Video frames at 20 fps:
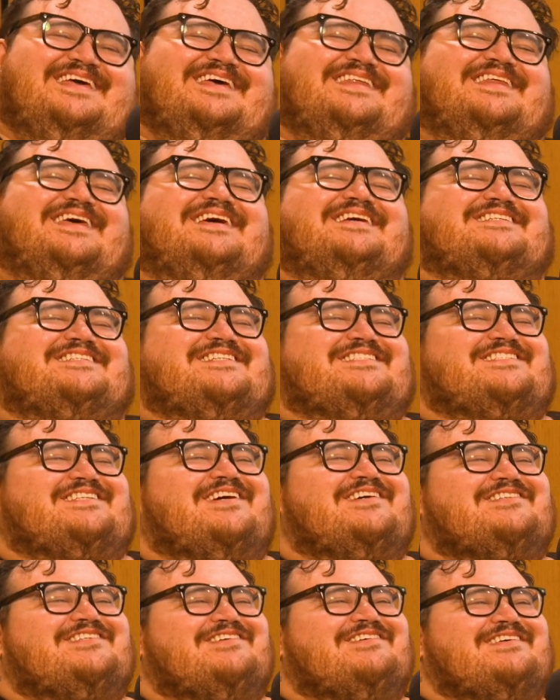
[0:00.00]
They should
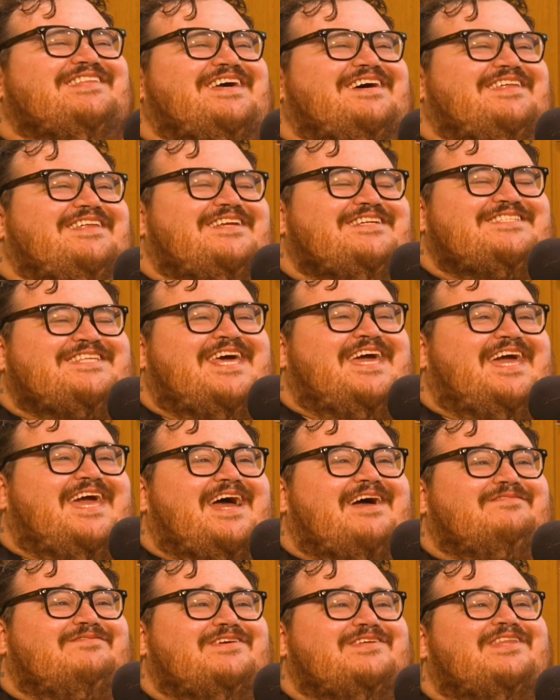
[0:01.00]
start doing that. They just take
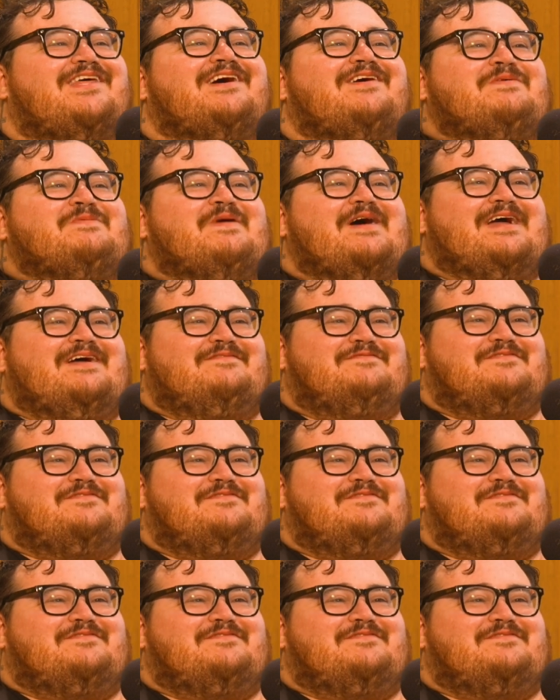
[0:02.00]
everything away